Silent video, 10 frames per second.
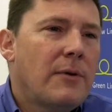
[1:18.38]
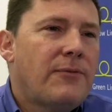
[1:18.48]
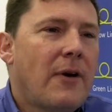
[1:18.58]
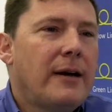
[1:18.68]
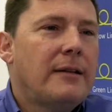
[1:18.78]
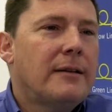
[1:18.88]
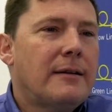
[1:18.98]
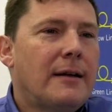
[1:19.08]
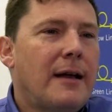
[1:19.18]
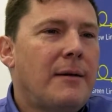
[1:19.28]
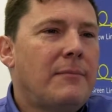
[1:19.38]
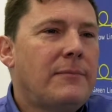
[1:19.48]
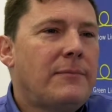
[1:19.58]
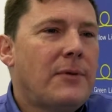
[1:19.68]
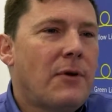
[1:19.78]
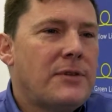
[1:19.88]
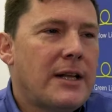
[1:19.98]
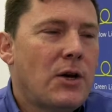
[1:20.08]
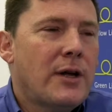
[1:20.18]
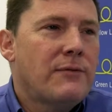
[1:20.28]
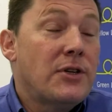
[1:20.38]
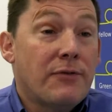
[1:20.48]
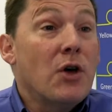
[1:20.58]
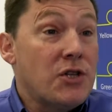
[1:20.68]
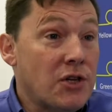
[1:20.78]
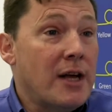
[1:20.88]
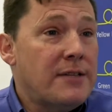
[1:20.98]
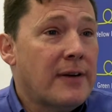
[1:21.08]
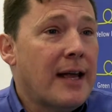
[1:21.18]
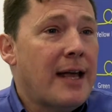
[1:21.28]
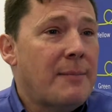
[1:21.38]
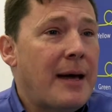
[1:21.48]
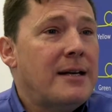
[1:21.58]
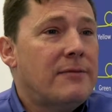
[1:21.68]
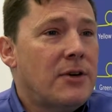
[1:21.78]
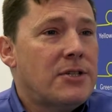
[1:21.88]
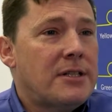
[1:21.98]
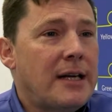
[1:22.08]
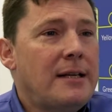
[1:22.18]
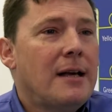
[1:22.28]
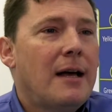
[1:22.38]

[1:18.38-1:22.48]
we're finding that obviously they're looking for diverse sites for Ka-band diversity.